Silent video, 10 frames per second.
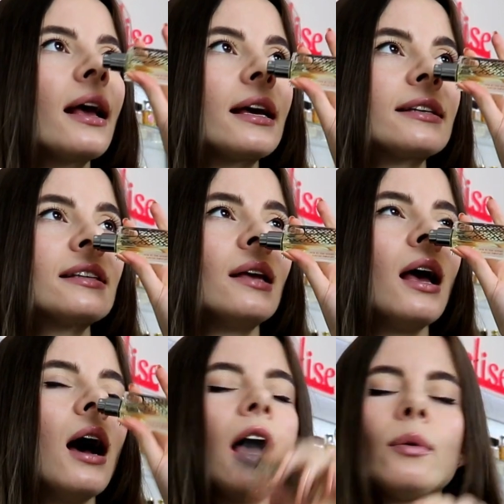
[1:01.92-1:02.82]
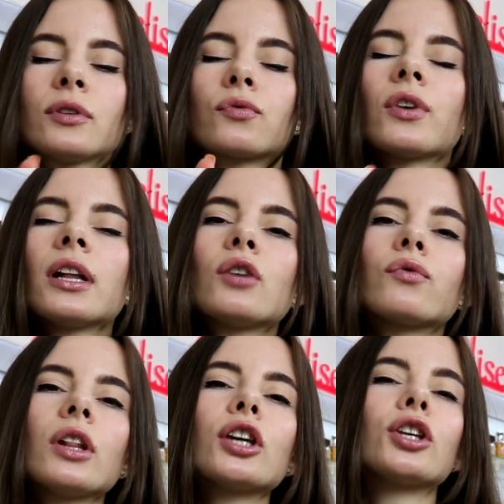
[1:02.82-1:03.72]
because I was really,
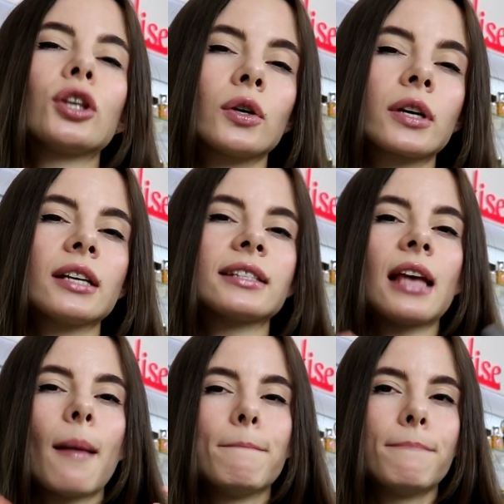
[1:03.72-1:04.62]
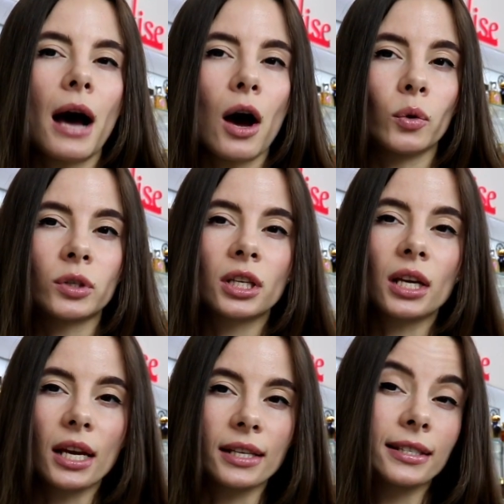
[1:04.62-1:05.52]
really curious about
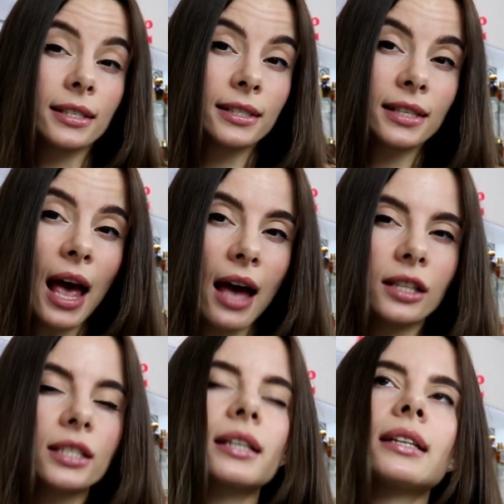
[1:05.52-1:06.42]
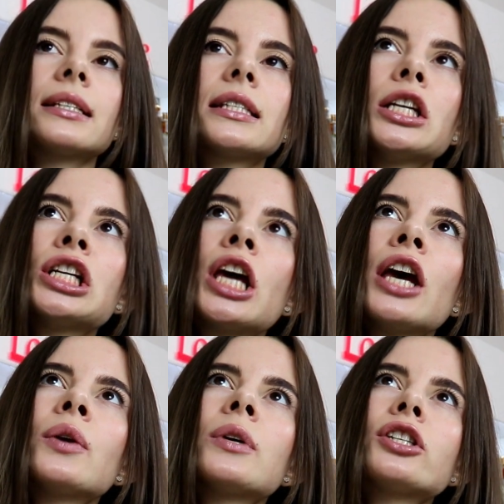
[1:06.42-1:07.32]
its scent, because, you
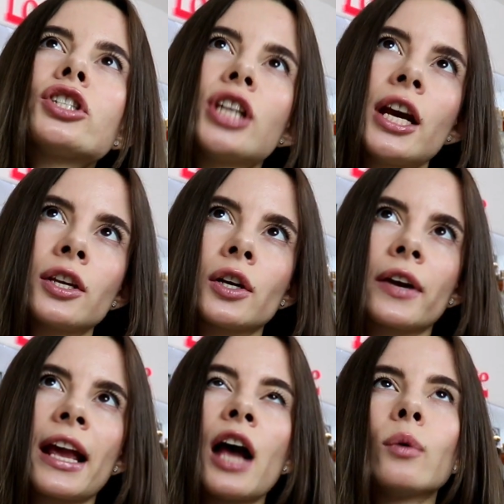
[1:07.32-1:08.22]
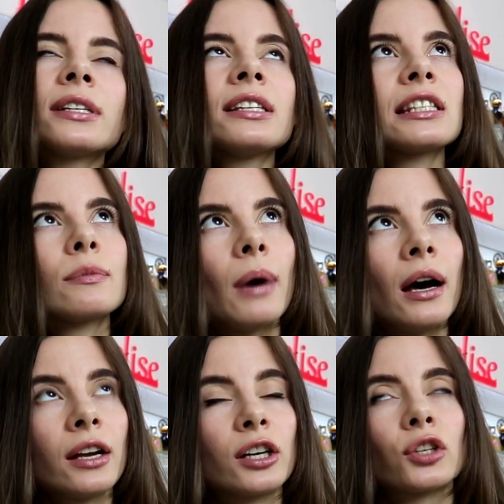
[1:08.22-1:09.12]
know, in January, I was
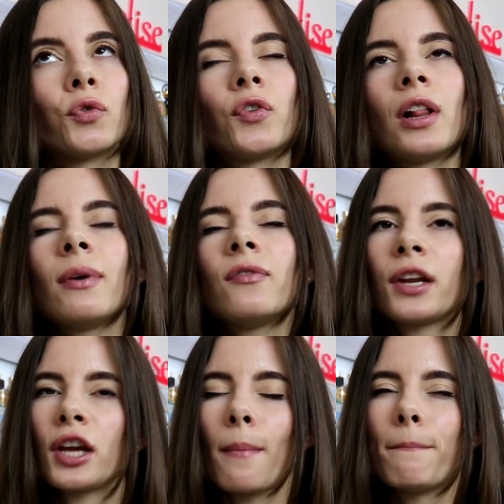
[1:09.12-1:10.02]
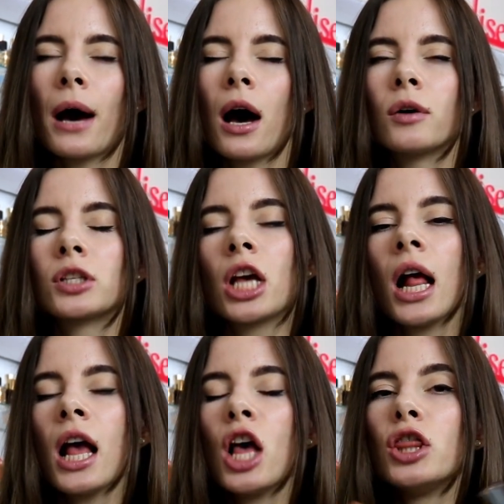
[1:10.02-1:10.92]
inspired to film a video about
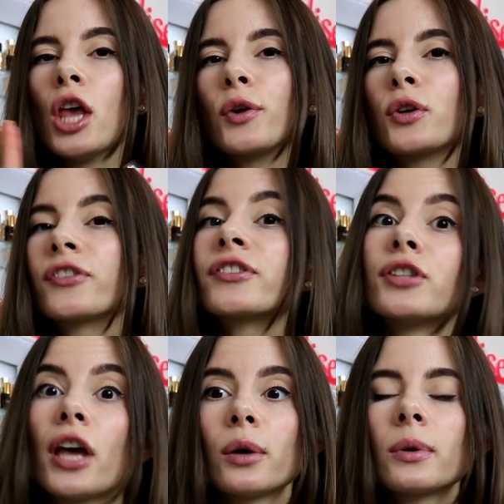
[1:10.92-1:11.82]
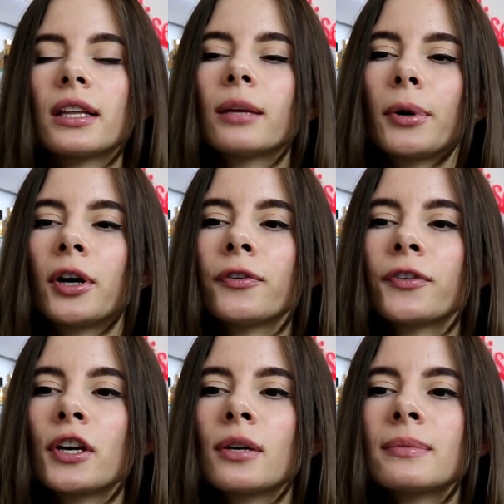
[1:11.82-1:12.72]
note of snow in the
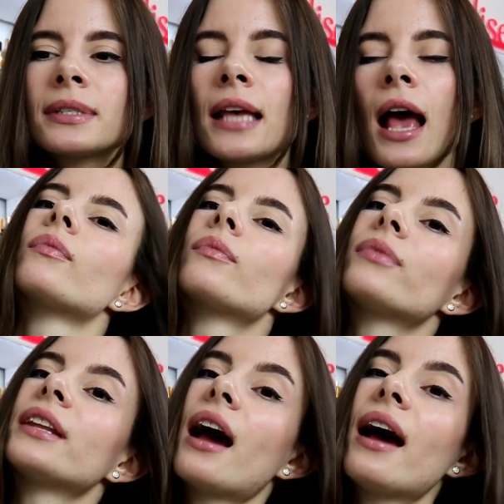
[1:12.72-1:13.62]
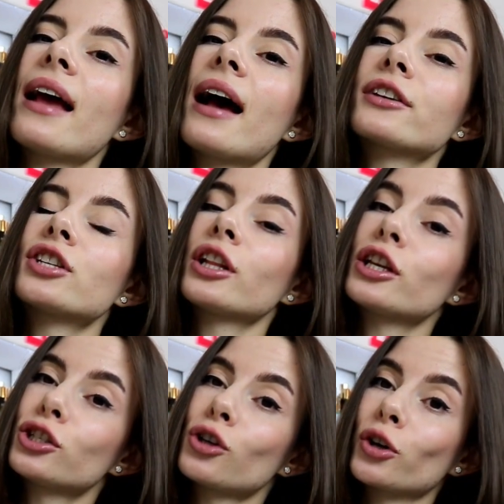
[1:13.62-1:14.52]
perfumes that I
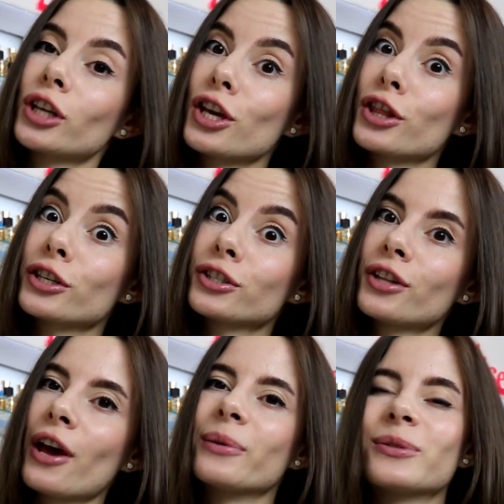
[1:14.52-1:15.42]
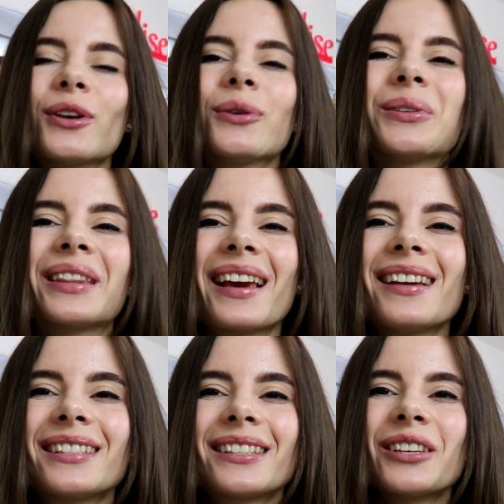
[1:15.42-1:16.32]
actually shot in the snow. So in
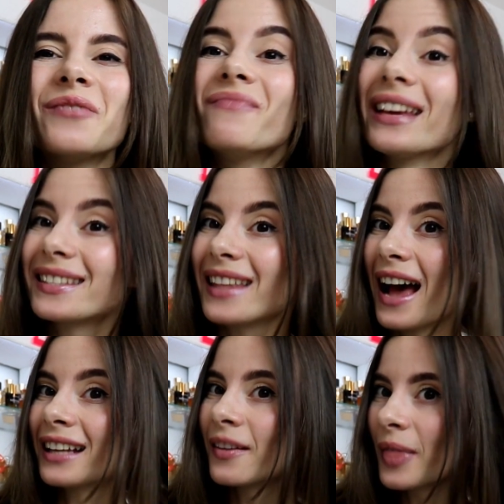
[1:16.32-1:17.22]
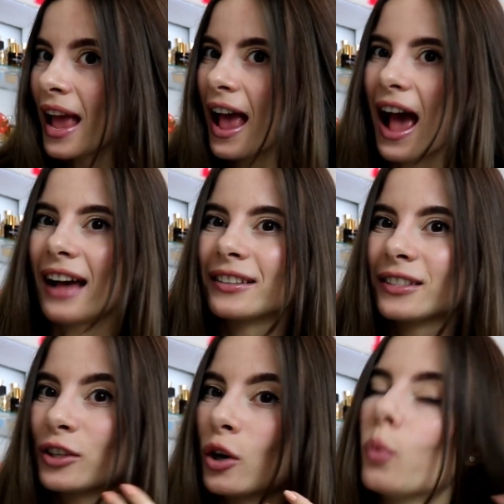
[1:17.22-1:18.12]
case you missed that
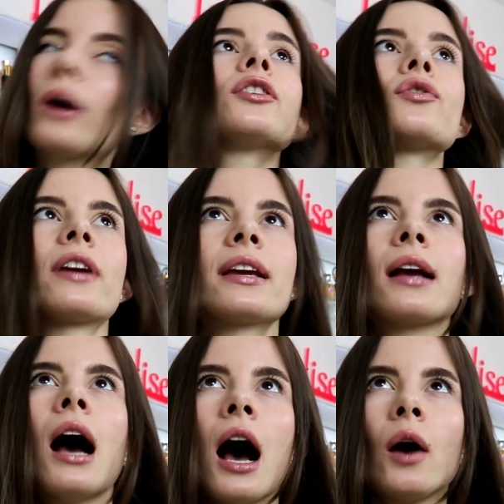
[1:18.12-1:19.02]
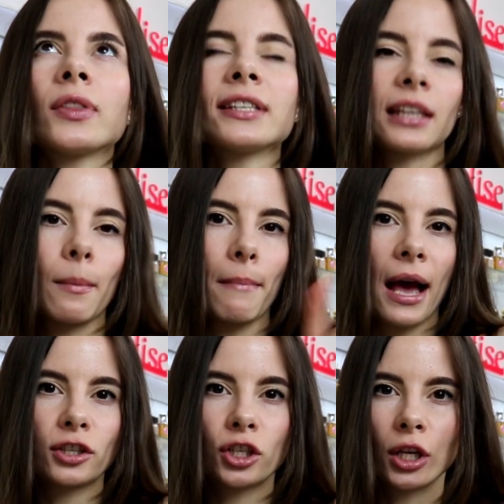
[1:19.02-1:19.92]
and you're wondering how this
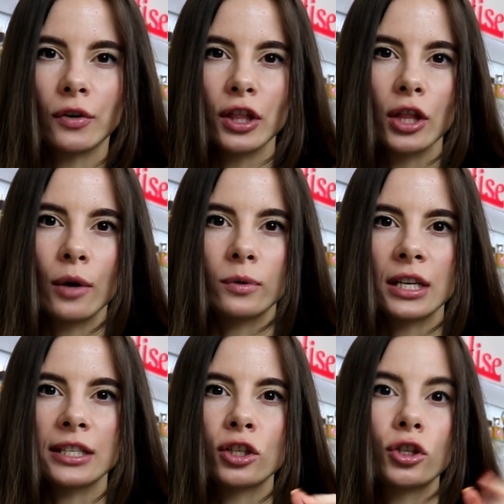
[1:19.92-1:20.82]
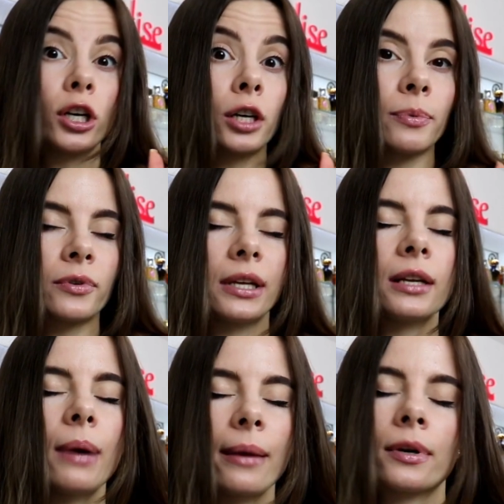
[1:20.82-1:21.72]
imaginary note is
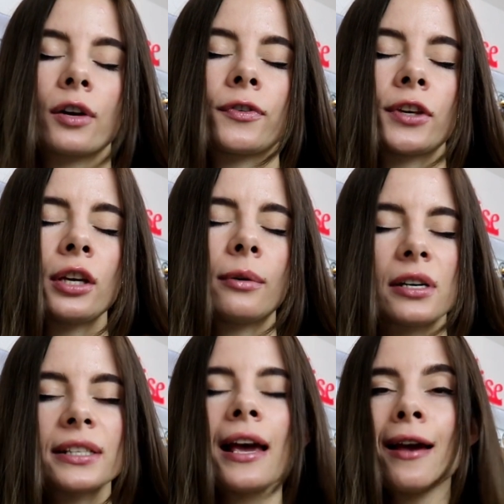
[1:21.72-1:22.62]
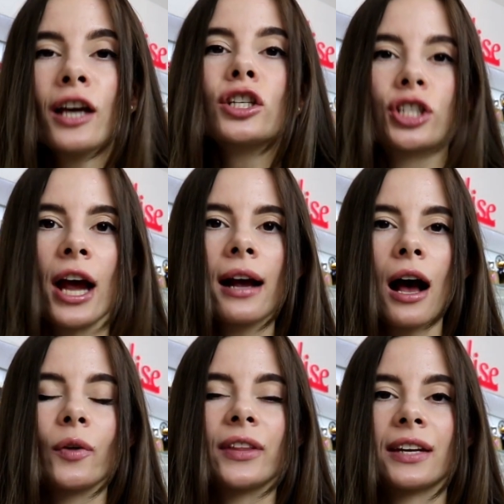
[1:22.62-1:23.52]
interpreted by perfumers, check
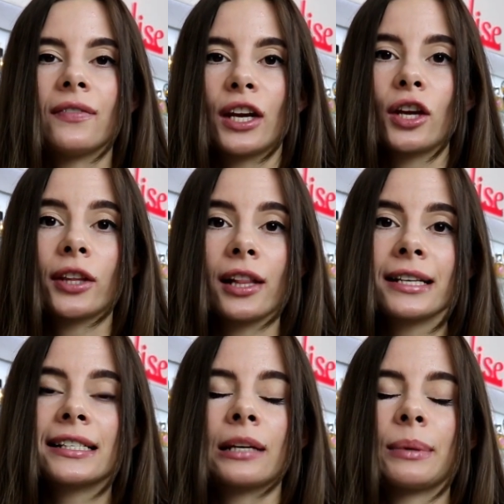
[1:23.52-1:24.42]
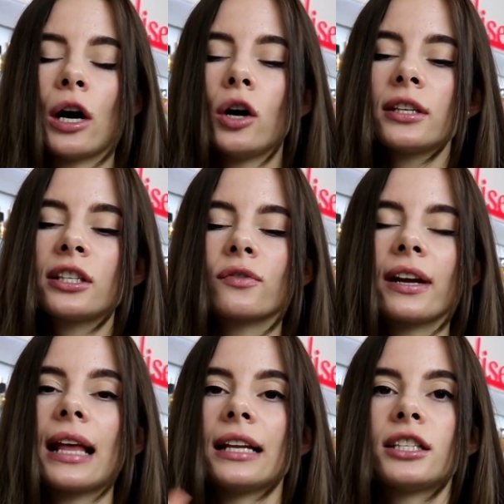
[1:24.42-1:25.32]
out that video. The link is going to be on the
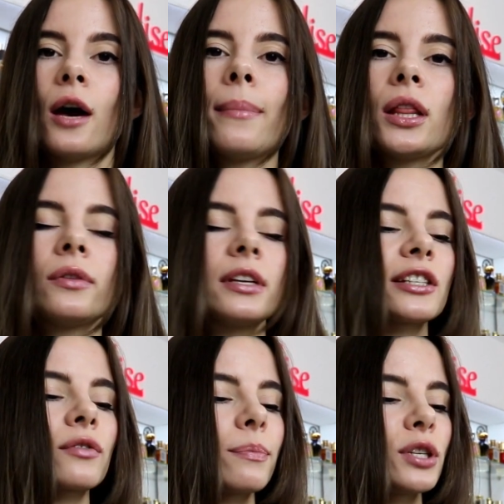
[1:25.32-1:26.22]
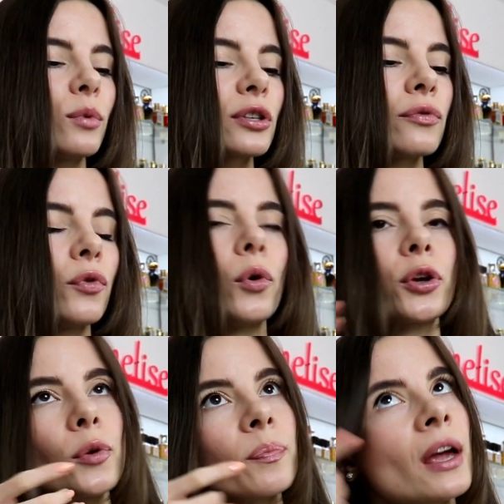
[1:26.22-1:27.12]
screen and down below in the description box for
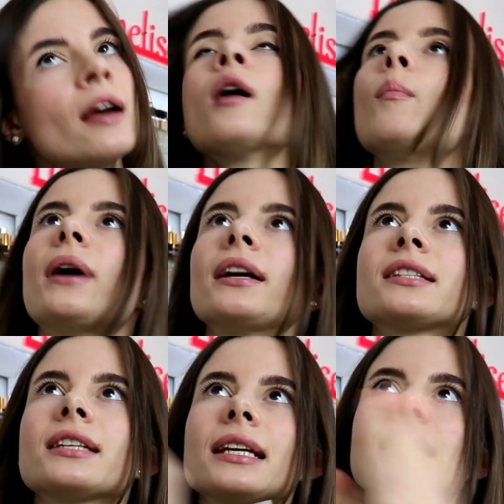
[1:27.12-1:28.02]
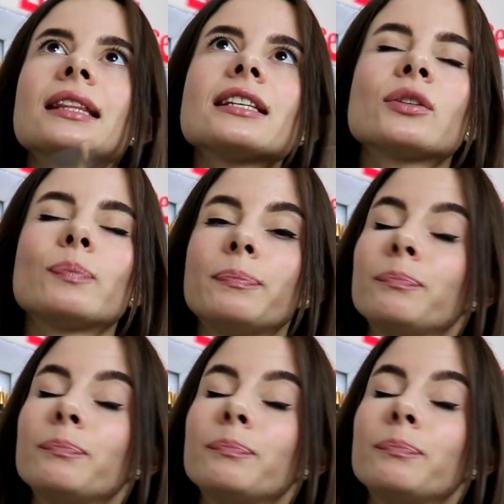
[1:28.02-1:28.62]
you. But in this